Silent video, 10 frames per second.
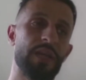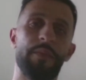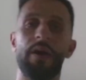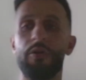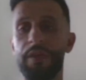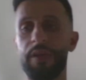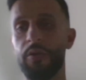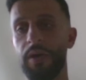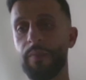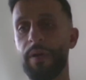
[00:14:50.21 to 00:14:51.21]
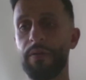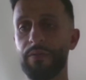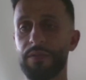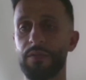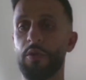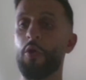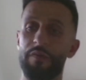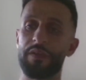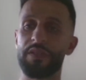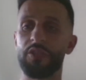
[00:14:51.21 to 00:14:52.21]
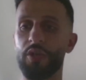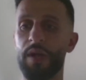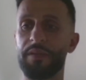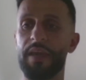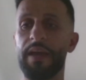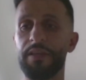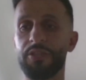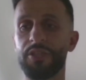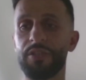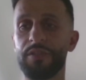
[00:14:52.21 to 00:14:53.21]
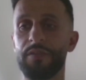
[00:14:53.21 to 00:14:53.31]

timeout or they go out of bounds, or if it's a dropped catch.